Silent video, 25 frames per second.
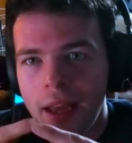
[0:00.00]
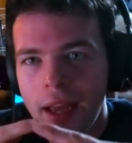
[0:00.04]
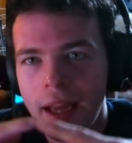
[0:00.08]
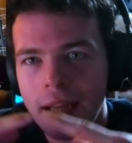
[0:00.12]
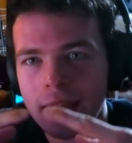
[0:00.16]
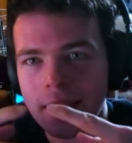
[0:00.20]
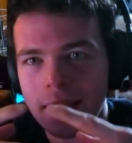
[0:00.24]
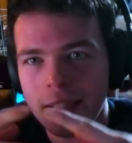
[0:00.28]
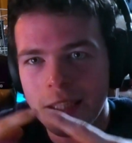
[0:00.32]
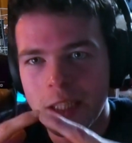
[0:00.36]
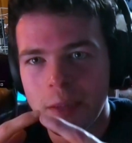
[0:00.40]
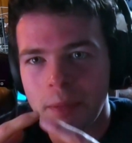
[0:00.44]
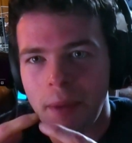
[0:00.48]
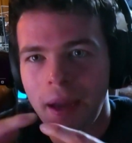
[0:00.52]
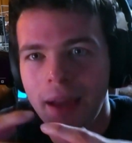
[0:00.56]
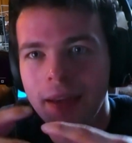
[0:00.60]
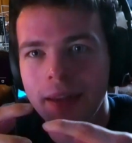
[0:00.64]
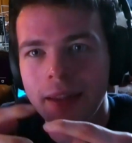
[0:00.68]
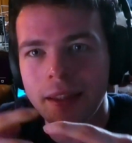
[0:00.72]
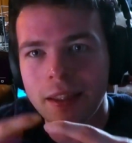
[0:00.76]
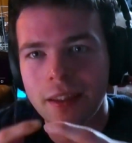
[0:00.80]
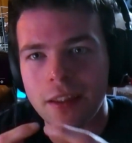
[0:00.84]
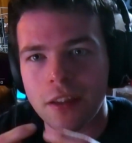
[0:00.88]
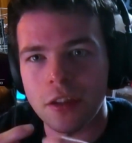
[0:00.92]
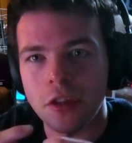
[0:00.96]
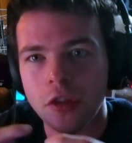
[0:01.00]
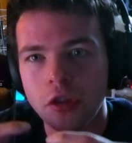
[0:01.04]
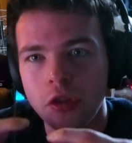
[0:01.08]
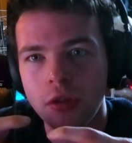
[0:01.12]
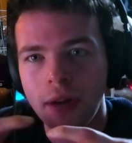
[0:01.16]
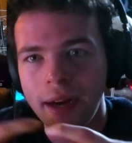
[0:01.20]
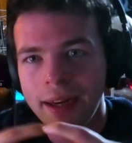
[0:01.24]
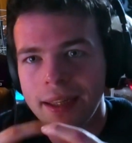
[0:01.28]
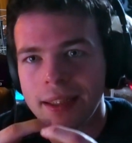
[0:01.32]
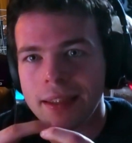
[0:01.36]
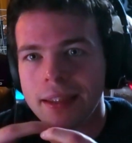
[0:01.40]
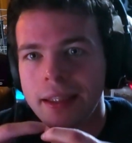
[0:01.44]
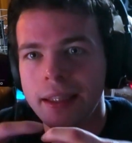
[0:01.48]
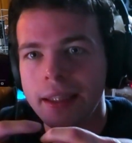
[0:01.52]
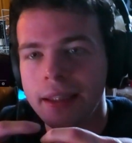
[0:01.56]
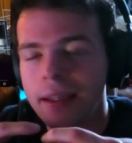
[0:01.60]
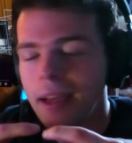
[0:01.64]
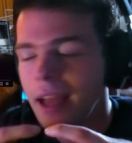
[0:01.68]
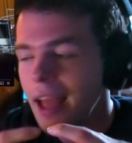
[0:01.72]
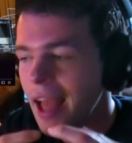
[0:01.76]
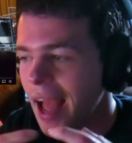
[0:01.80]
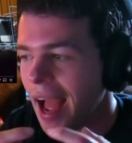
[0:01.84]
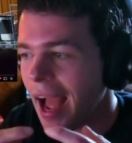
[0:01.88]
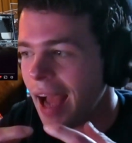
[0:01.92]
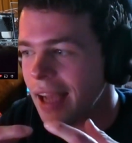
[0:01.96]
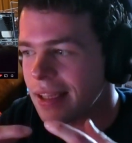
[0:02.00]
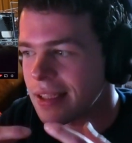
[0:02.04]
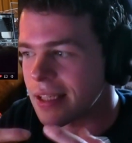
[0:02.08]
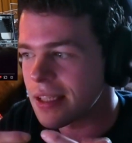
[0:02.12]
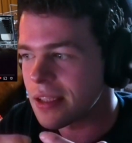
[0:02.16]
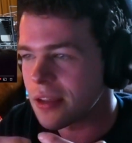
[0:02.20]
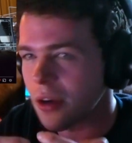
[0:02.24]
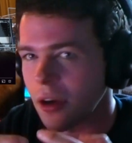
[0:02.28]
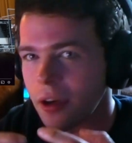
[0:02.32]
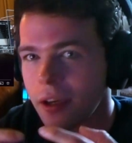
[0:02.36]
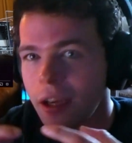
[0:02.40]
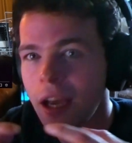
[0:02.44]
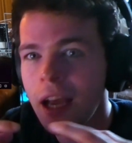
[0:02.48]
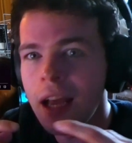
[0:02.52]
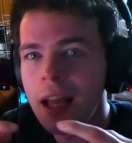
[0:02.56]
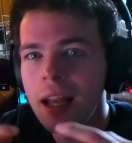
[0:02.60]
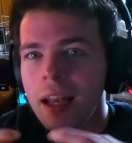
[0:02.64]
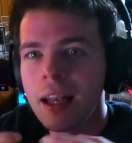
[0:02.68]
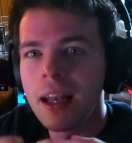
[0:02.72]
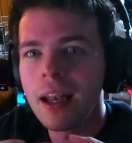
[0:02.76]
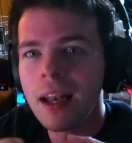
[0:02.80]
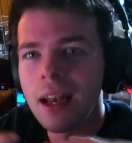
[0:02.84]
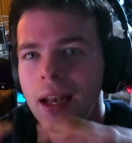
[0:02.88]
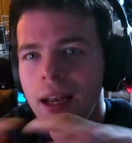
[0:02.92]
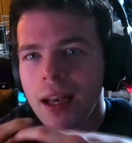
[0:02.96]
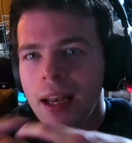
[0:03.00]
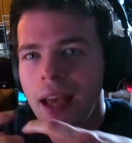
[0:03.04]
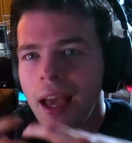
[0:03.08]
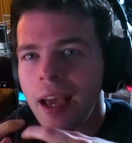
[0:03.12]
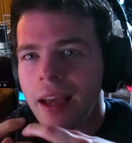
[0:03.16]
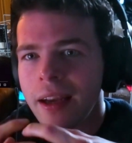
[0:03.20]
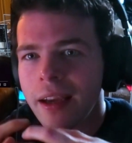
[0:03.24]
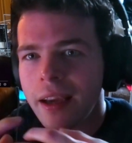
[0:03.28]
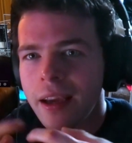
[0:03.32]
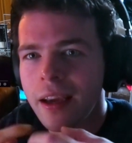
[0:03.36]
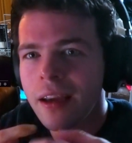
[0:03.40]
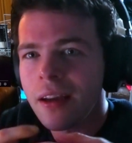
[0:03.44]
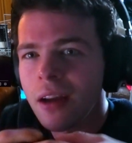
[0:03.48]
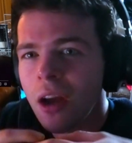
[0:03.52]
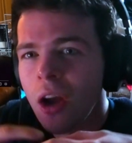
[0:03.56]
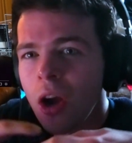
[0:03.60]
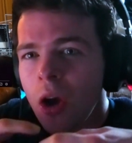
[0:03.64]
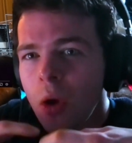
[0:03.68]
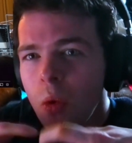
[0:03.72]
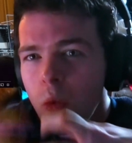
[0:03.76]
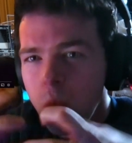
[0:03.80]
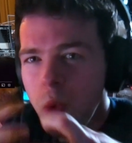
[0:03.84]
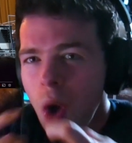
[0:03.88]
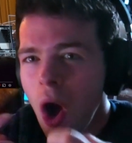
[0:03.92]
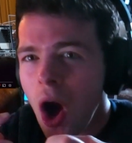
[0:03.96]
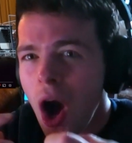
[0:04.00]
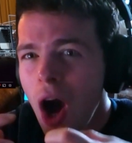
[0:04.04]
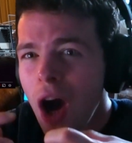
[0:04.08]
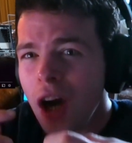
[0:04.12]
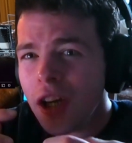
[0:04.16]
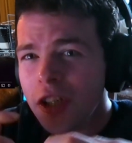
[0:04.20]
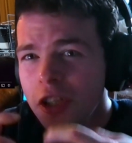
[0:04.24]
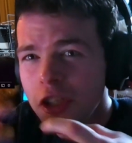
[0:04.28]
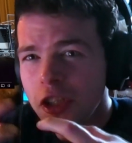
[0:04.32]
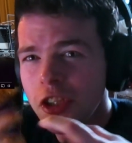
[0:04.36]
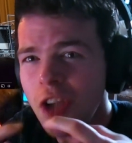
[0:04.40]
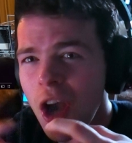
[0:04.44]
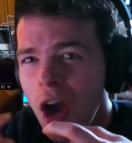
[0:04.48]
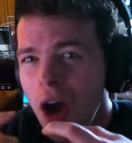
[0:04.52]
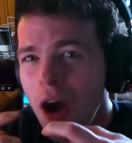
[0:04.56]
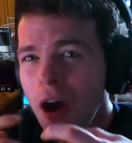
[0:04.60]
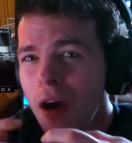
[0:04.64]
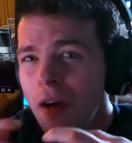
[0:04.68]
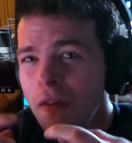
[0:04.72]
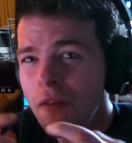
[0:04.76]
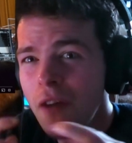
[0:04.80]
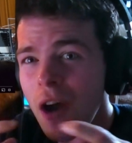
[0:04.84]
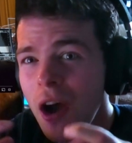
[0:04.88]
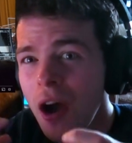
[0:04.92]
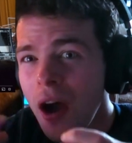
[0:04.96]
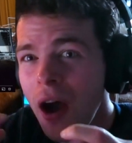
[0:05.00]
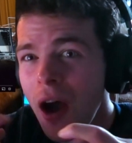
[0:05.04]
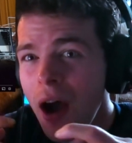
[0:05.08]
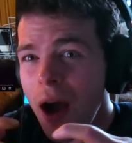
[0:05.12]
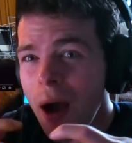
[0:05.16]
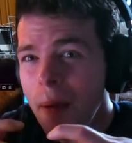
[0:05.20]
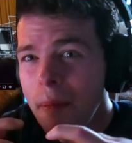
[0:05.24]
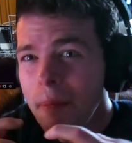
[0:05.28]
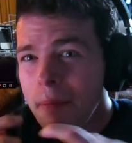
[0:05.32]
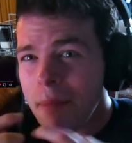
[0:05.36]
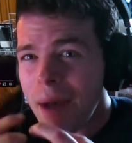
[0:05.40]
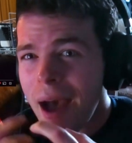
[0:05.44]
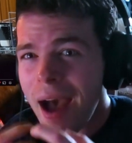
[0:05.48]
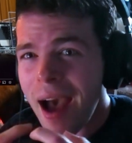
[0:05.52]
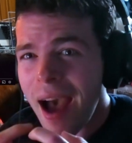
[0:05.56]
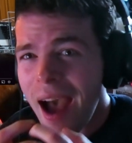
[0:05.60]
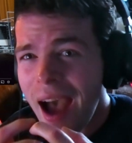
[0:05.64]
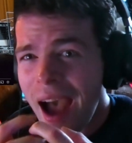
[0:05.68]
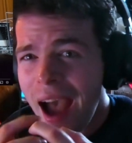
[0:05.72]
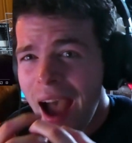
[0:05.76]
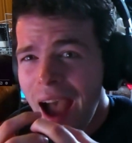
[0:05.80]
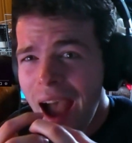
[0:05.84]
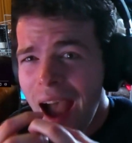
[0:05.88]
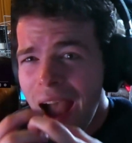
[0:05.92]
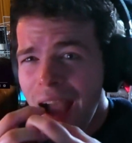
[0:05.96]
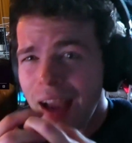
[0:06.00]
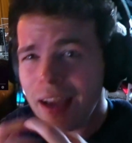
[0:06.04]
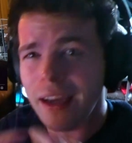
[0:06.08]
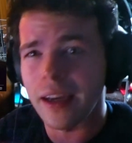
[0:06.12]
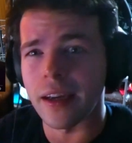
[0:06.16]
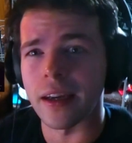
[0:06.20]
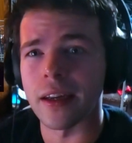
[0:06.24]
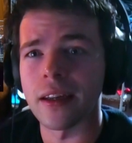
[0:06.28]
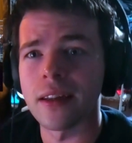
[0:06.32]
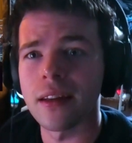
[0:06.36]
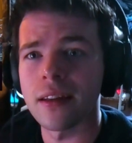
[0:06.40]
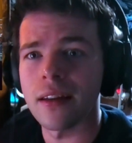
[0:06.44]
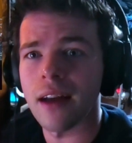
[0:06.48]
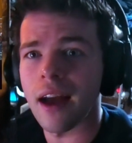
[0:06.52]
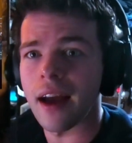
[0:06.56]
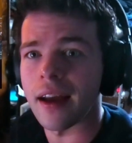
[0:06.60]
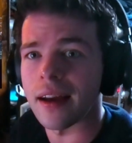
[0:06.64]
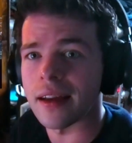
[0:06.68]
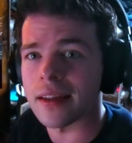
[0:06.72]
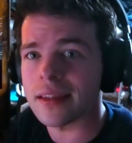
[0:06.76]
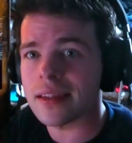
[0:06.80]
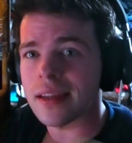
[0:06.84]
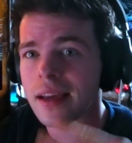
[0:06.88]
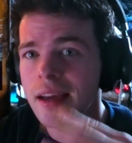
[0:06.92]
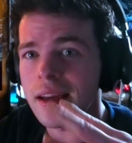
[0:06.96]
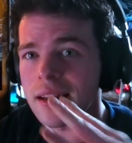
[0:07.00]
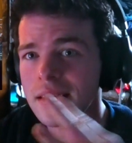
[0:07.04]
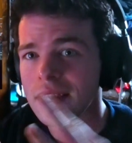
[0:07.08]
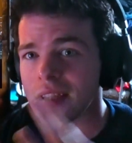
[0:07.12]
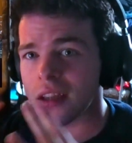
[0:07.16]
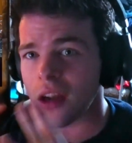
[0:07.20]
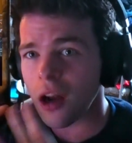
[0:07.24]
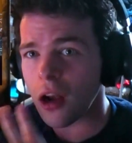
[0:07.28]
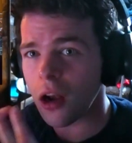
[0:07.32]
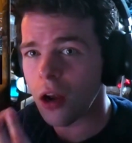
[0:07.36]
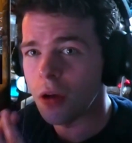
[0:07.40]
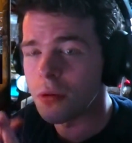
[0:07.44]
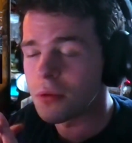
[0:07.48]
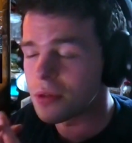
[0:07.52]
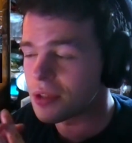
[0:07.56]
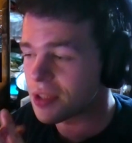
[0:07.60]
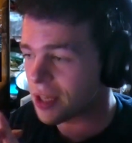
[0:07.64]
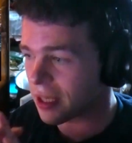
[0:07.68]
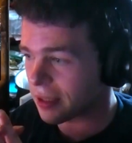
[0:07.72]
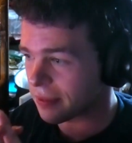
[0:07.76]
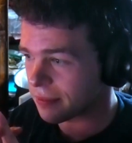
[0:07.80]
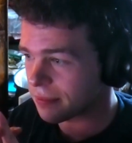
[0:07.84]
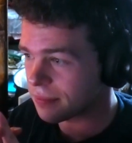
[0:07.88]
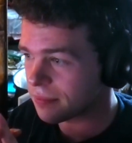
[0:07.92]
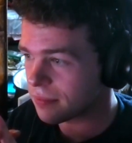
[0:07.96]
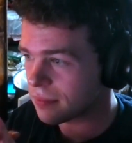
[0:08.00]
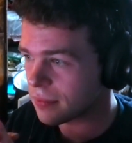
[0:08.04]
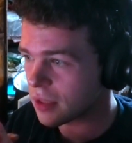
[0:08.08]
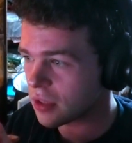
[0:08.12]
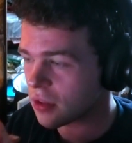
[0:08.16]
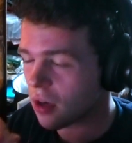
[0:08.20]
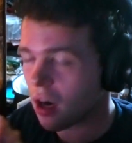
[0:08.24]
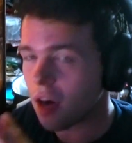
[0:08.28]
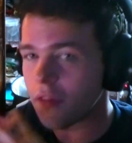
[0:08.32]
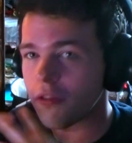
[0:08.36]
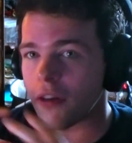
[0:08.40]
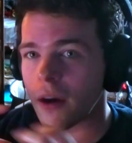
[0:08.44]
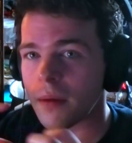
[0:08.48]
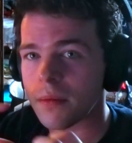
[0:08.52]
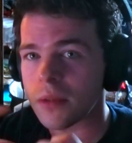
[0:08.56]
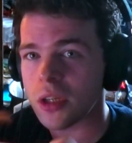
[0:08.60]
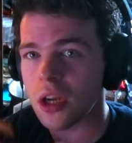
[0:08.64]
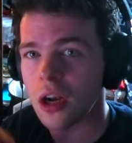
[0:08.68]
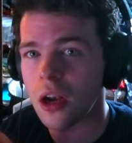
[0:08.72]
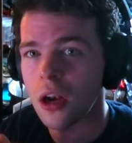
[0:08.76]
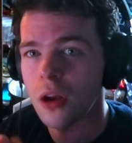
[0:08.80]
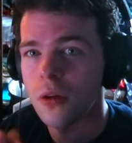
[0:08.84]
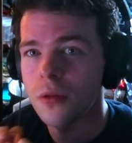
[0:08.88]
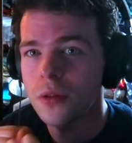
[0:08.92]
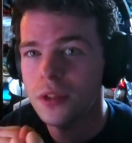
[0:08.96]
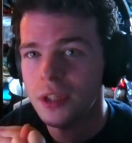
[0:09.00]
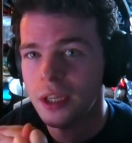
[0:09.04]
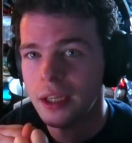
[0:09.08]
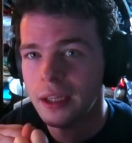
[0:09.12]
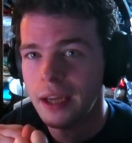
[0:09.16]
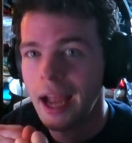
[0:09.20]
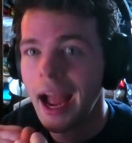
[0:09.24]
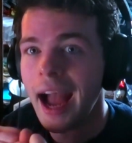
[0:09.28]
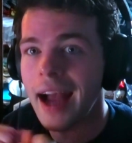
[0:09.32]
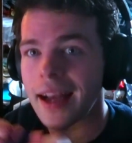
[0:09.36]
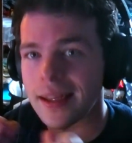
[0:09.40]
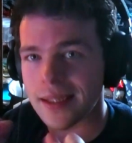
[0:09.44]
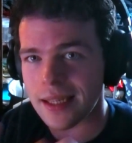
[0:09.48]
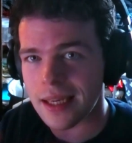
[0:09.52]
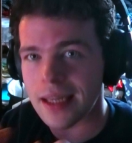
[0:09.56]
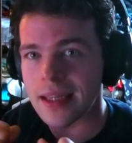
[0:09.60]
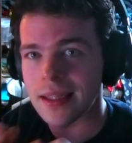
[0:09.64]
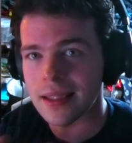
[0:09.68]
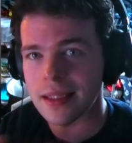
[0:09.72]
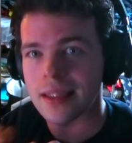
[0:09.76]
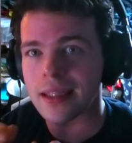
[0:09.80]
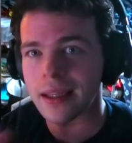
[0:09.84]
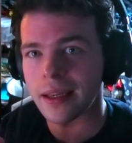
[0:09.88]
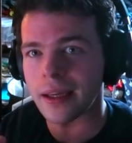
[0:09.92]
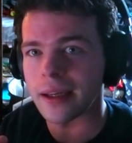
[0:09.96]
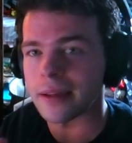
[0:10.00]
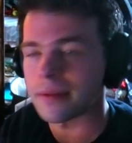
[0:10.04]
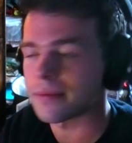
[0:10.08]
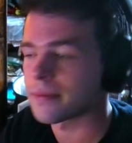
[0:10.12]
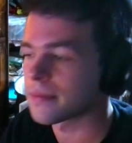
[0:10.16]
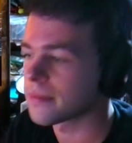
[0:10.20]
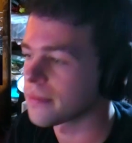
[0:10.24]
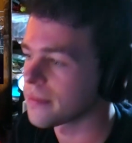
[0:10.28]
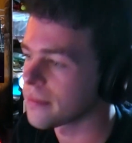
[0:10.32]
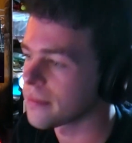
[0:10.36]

It's expanding and contracting as he's going, let it wash over me. And it's closing. The diaphragm's closing as he's singing.